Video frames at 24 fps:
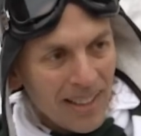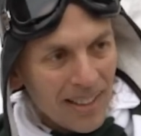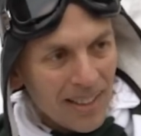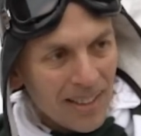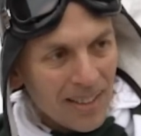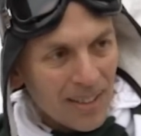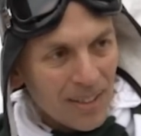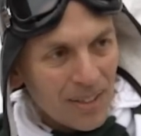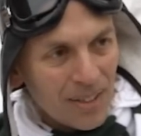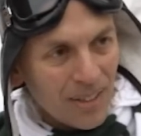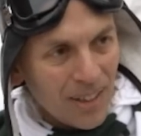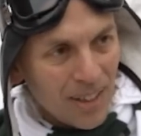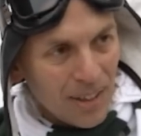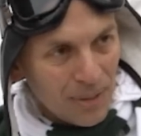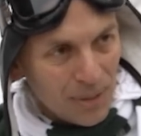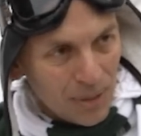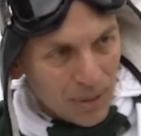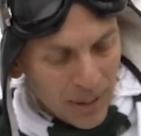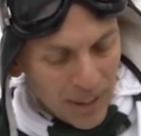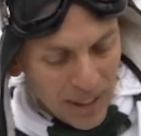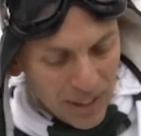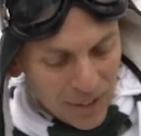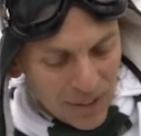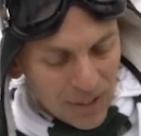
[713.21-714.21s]
uh, to have
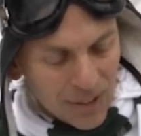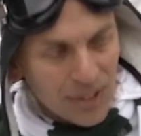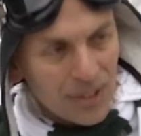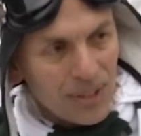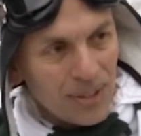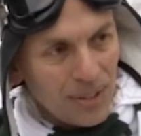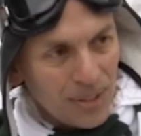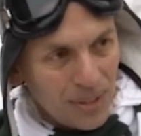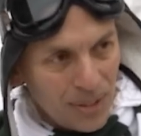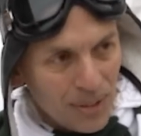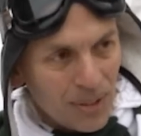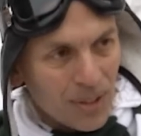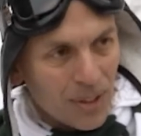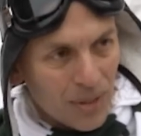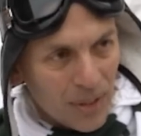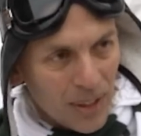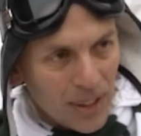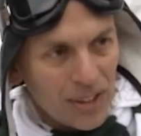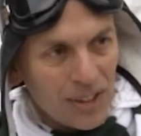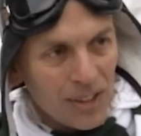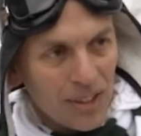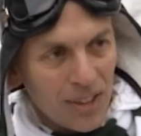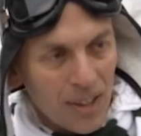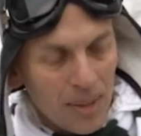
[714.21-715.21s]
to answer to, to the
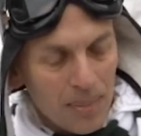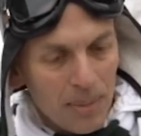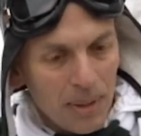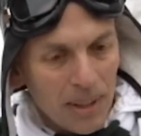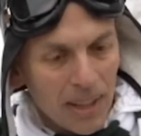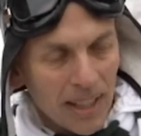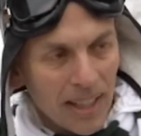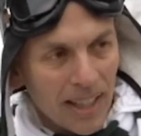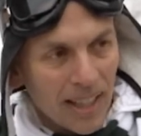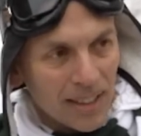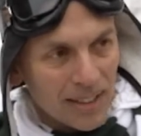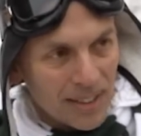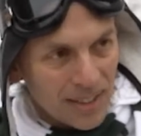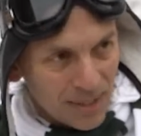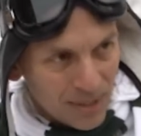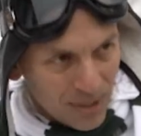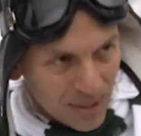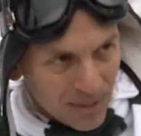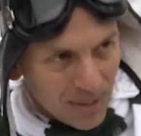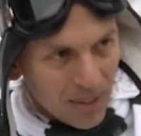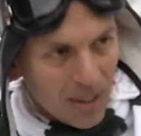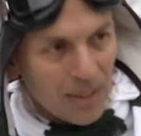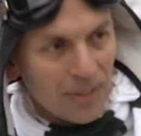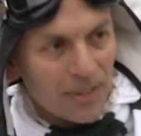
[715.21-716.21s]
questions that are being
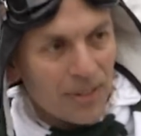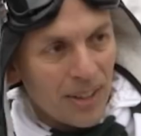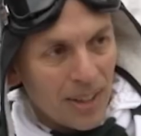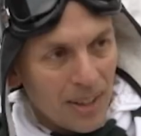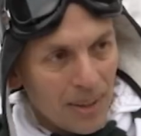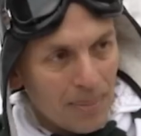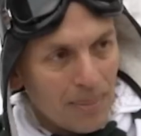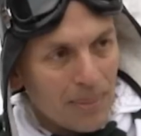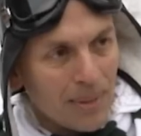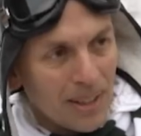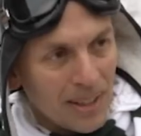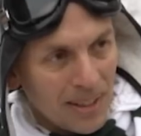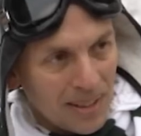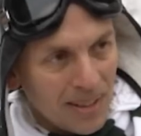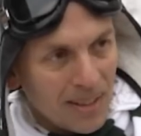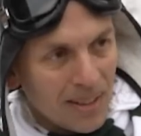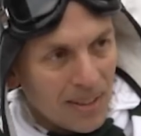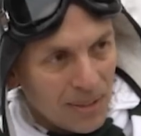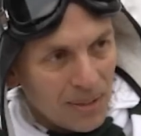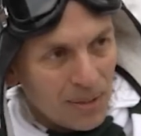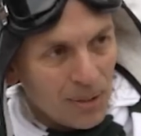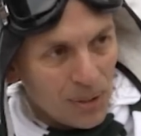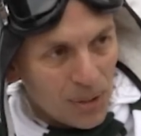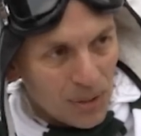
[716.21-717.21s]
asked of them and,
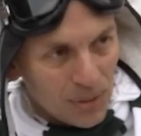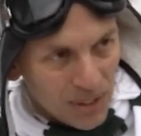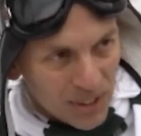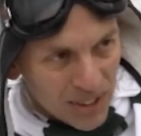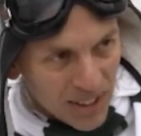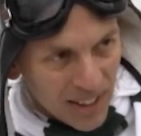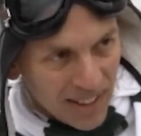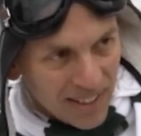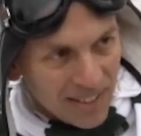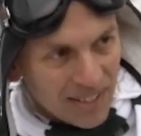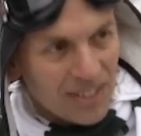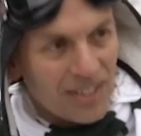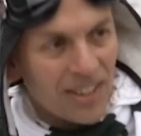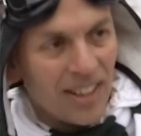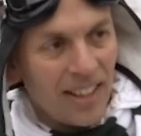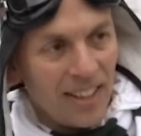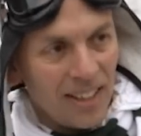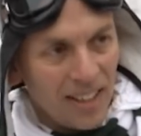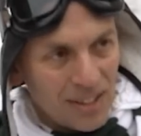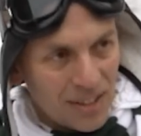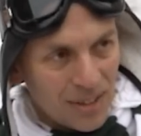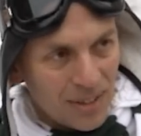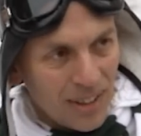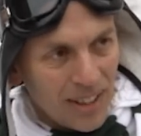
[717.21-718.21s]
and do the design,
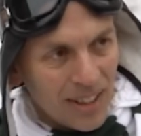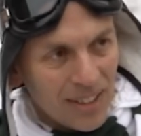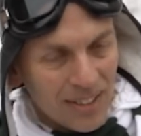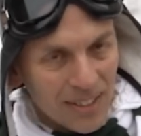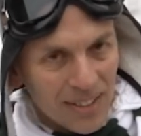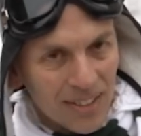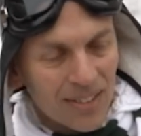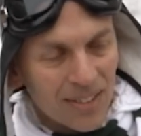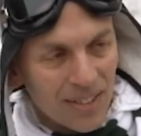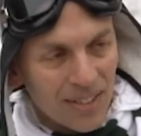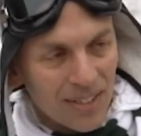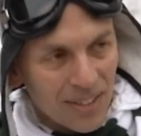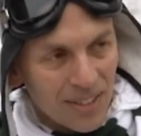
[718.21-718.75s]
design iterations.